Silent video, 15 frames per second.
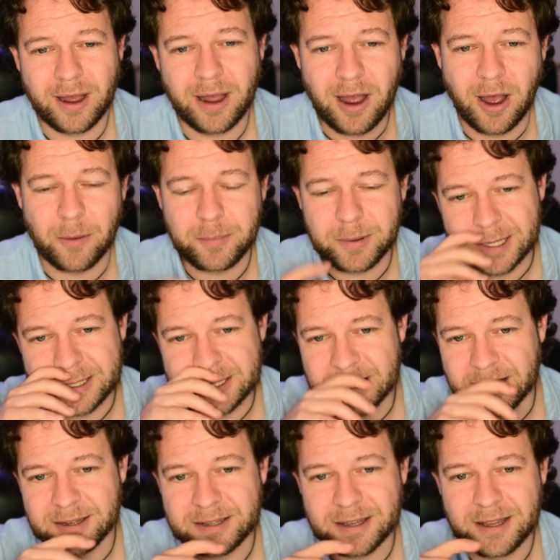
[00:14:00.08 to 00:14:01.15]
up is
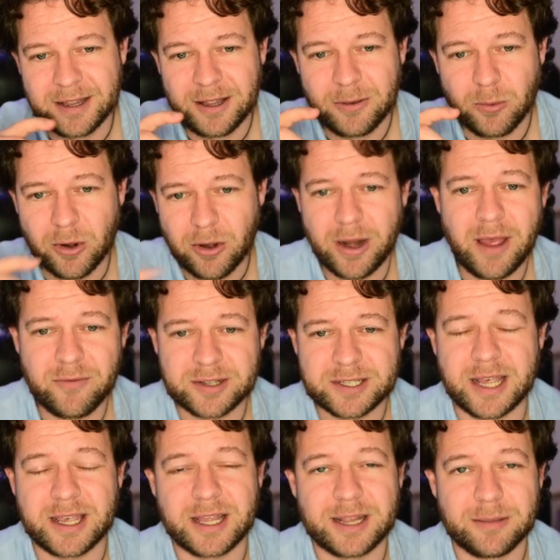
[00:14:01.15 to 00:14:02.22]
that we're only ever
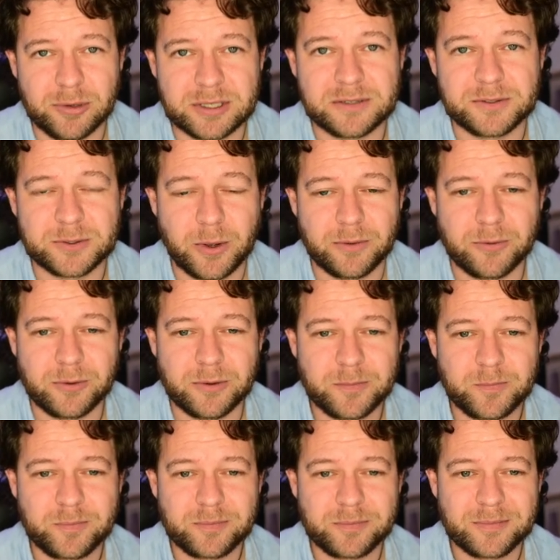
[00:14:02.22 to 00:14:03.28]
taking the positive square root.
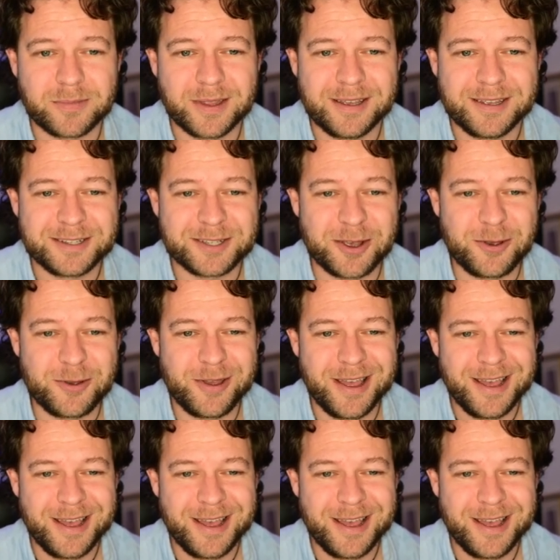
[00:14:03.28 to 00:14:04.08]
So